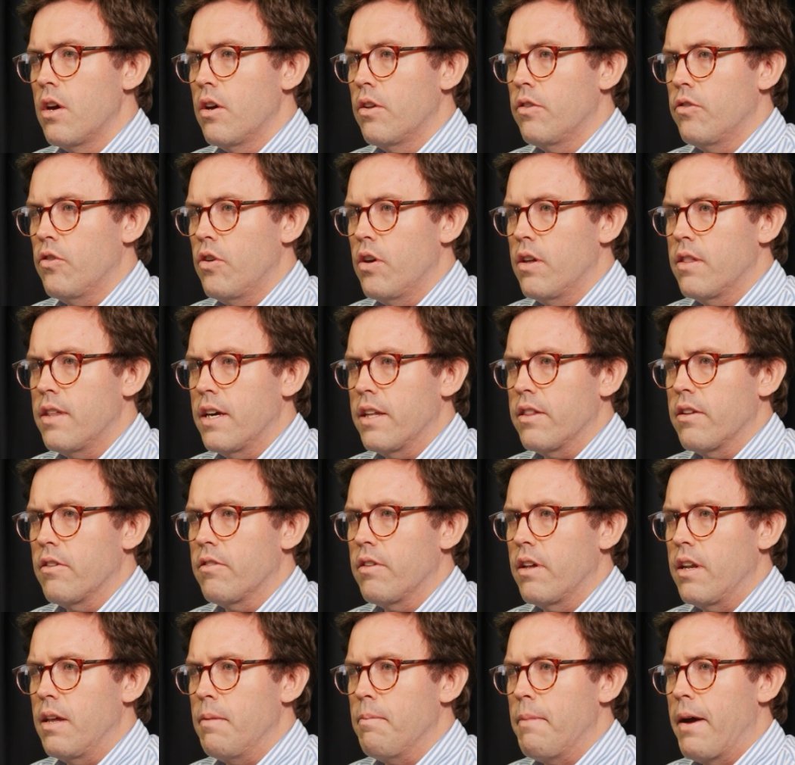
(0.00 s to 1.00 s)
Do you think there's
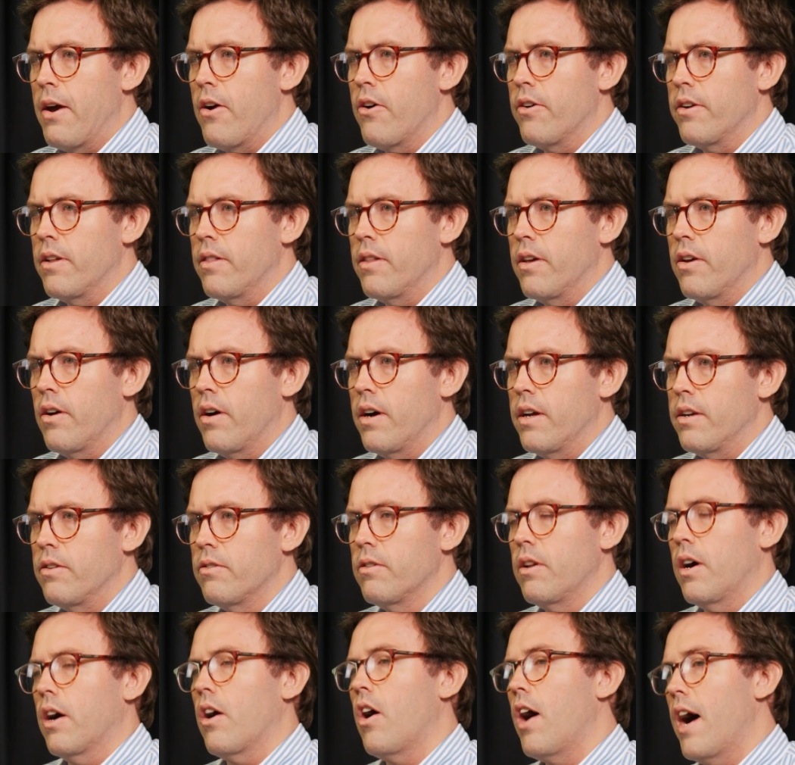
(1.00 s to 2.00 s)
any merit in the idea?
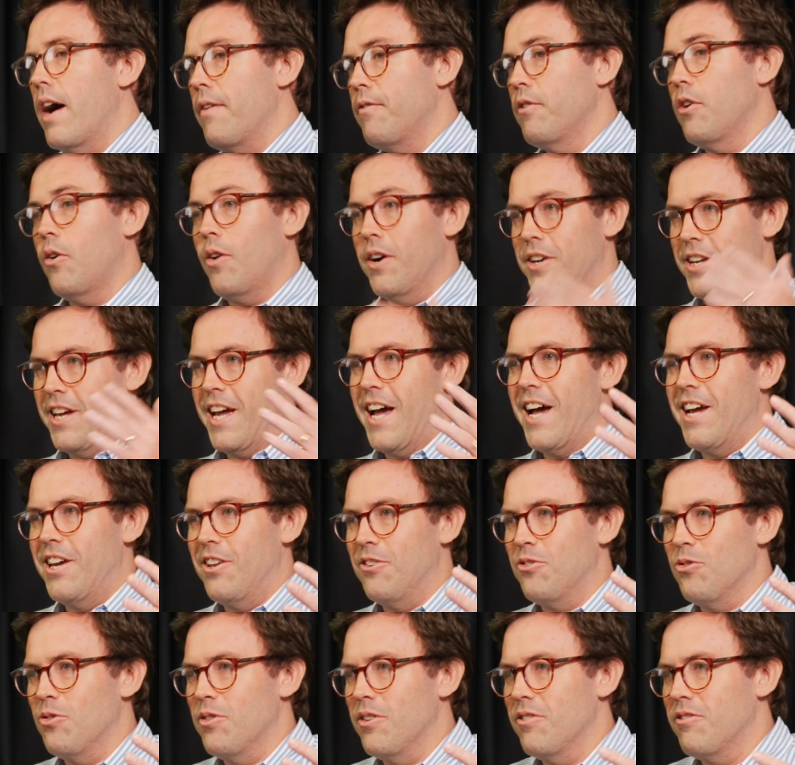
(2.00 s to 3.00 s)
Like, I have no idea how you
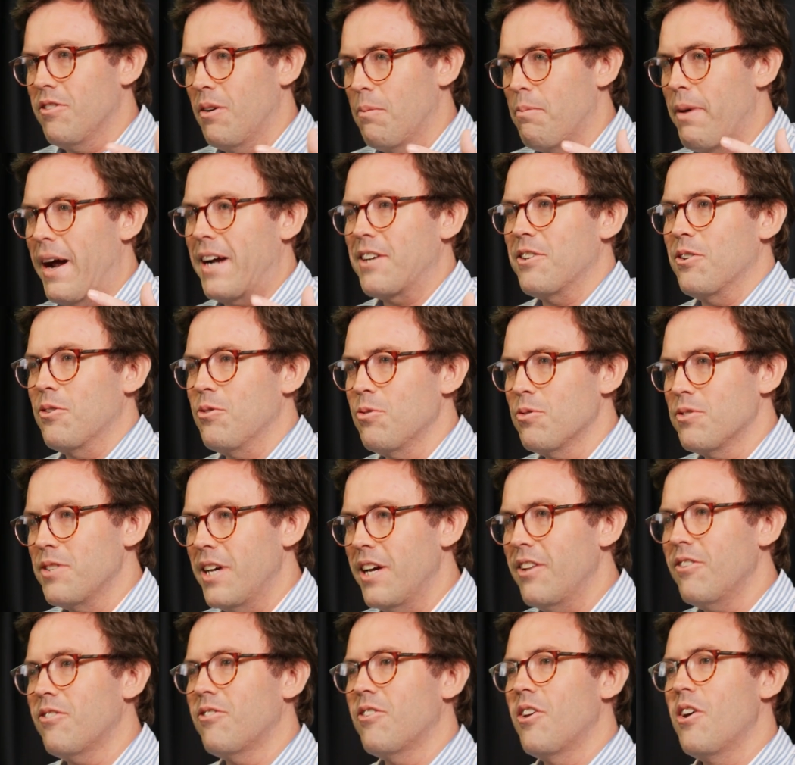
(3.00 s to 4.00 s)
do this in a practical
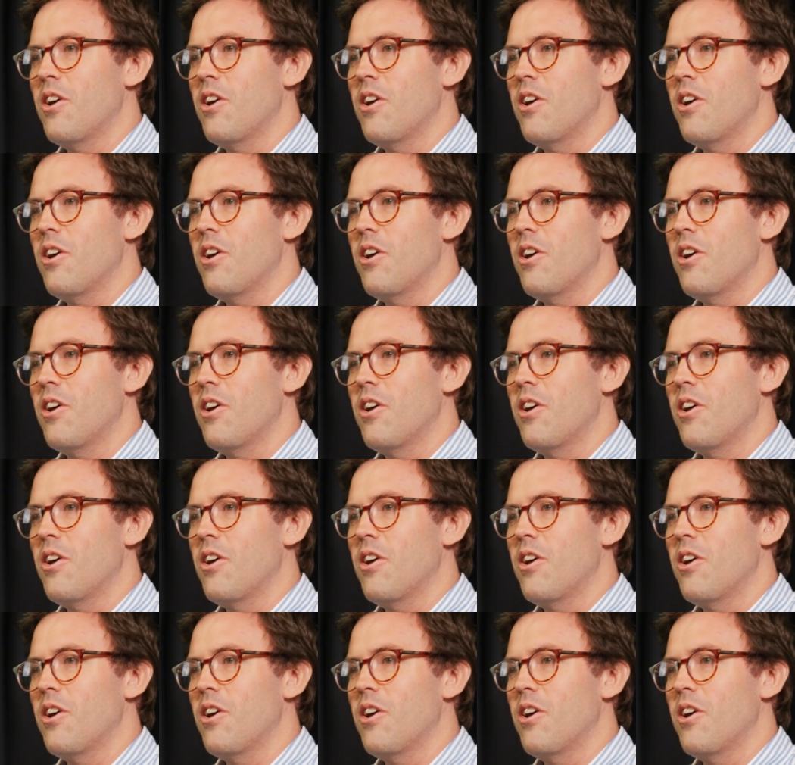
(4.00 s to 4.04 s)
sense.